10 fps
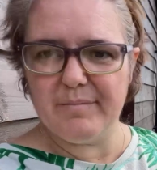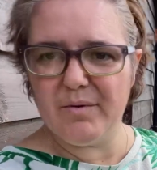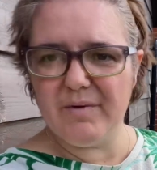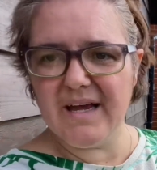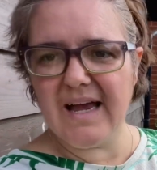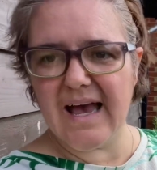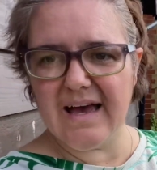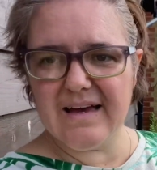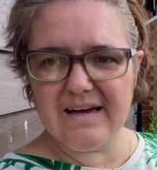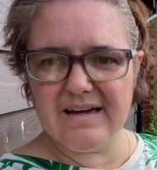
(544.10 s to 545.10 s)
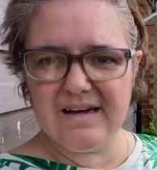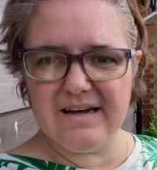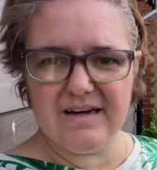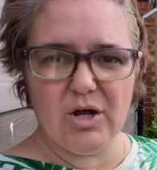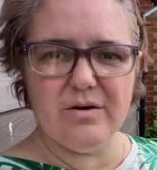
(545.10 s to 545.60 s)
but we get
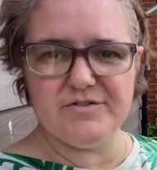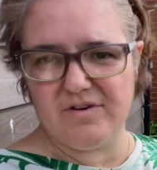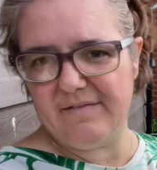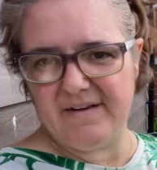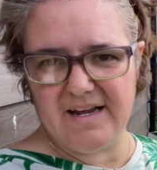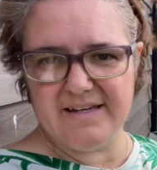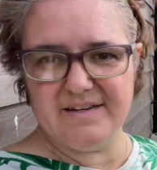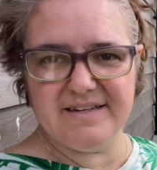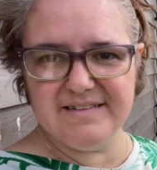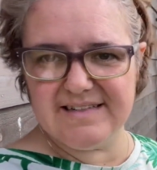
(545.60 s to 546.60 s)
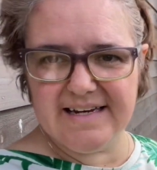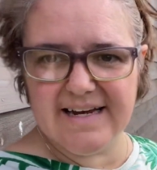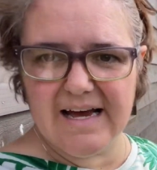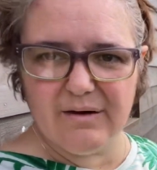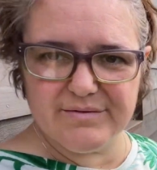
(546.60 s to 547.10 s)
a lot of traffic like you can see
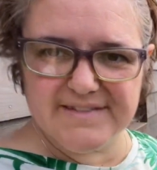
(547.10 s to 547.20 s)
now.